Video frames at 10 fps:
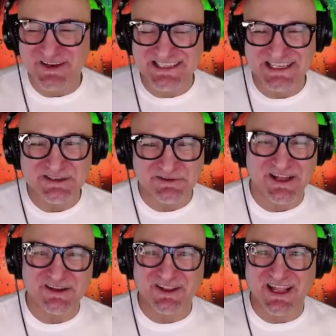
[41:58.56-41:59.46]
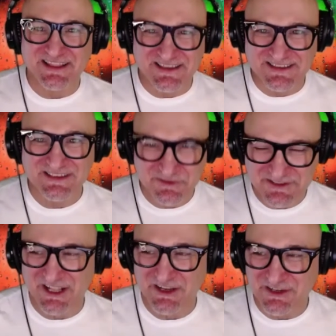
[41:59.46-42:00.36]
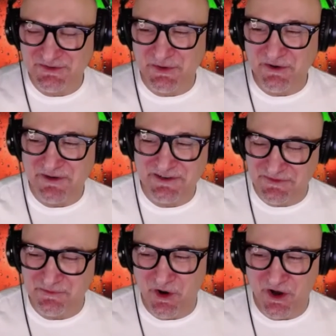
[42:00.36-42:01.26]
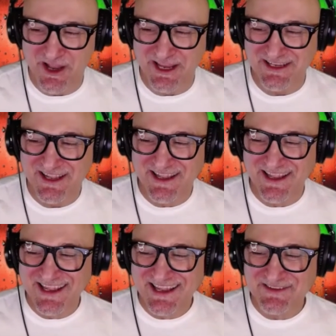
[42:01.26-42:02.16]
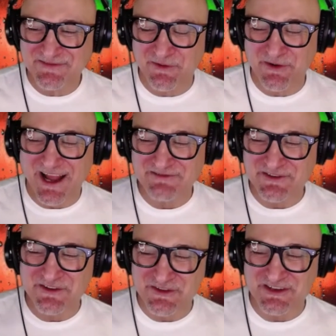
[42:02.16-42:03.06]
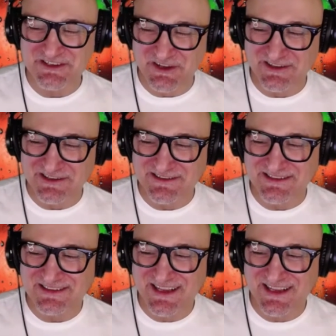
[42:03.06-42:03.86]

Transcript: a deal. I got like this is a good deal. I got twelve bottles of wine yeah. for one hundred and thirty dollars